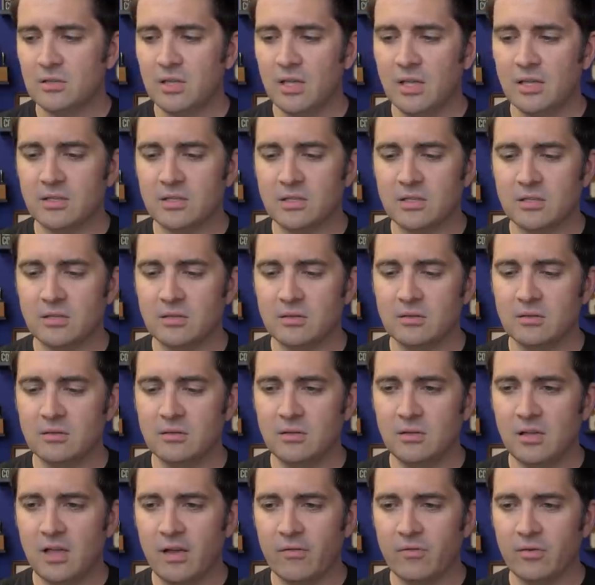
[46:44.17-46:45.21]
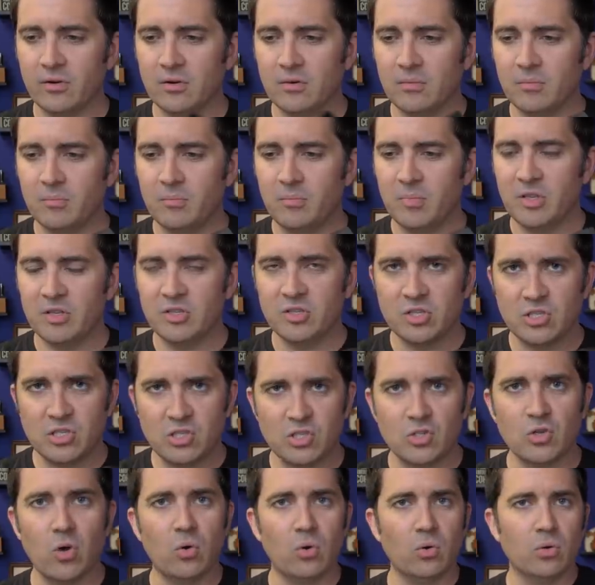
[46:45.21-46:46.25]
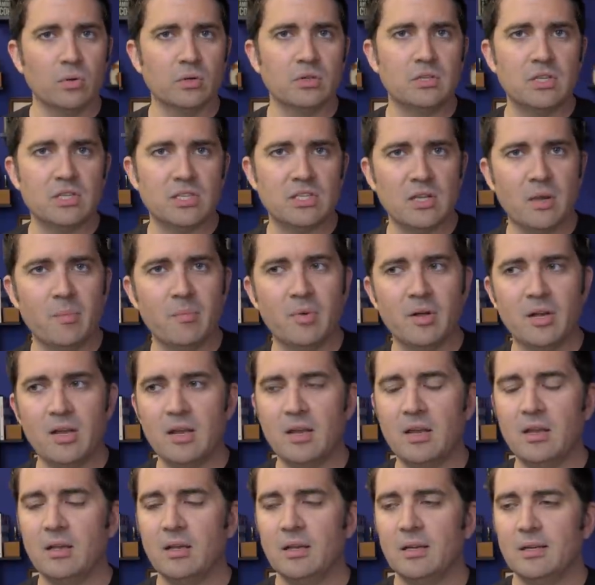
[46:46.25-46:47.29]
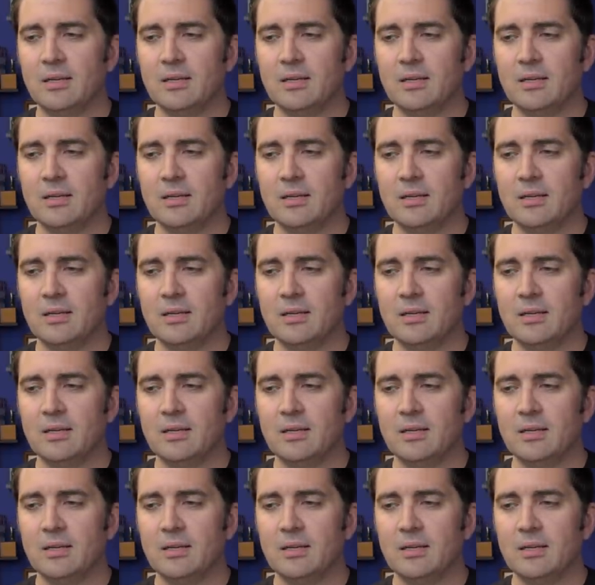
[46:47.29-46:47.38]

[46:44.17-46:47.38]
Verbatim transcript: that's ever been sold to somebody,